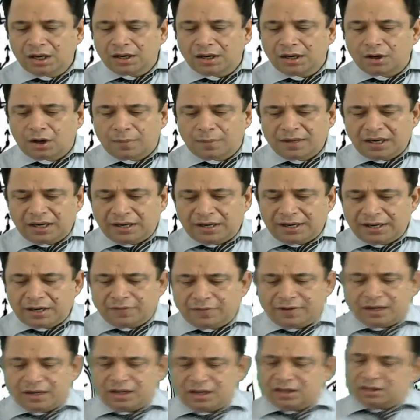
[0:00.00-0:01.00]
Nominal rate of
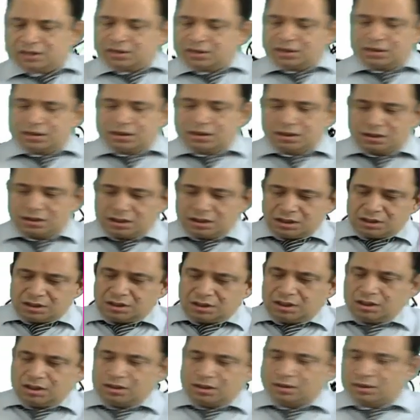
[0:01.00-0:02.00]
return is
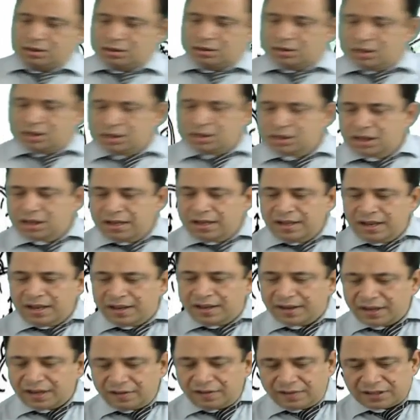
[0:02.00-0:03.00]
this
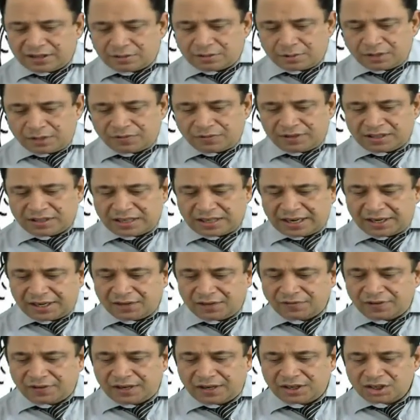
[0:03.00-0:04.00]
investment fees and
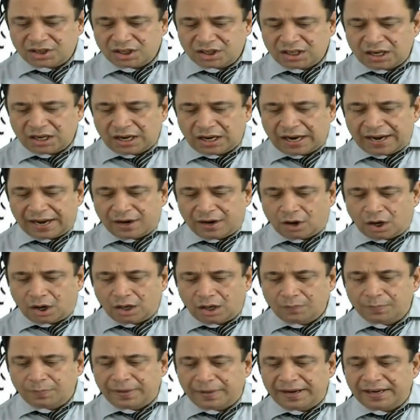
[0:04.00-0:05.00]
inflation and
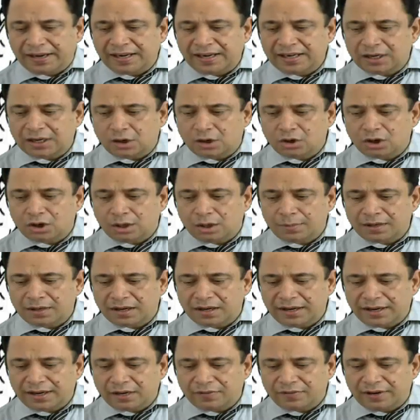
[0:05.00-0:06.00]
all, breaking down nominal
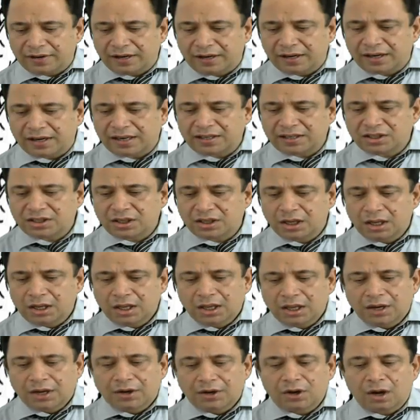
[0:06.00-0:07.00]
rate of interest,
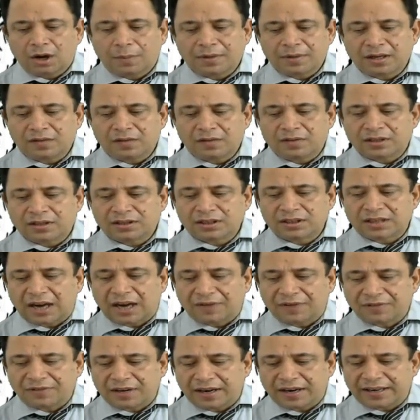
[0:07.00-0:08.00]
nominal versus
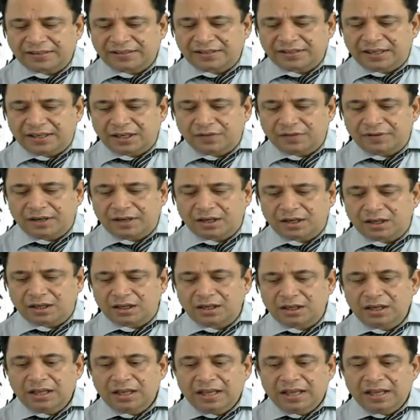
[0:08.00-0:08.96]
after tax rate of return,